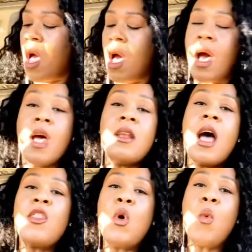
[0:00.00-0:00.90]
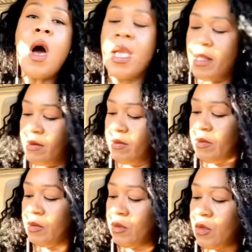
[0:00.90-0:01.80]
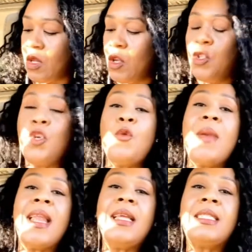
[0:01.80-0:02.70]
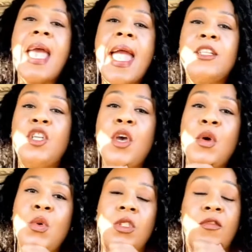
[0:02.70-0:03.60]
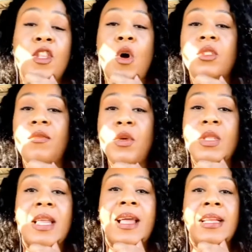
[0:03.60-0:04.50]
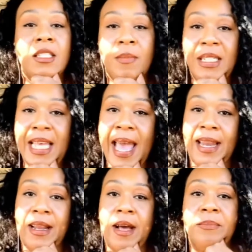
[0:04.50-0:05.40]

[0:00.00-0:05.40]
Another one. Too many tattoos. For those of you that like to be tatted up,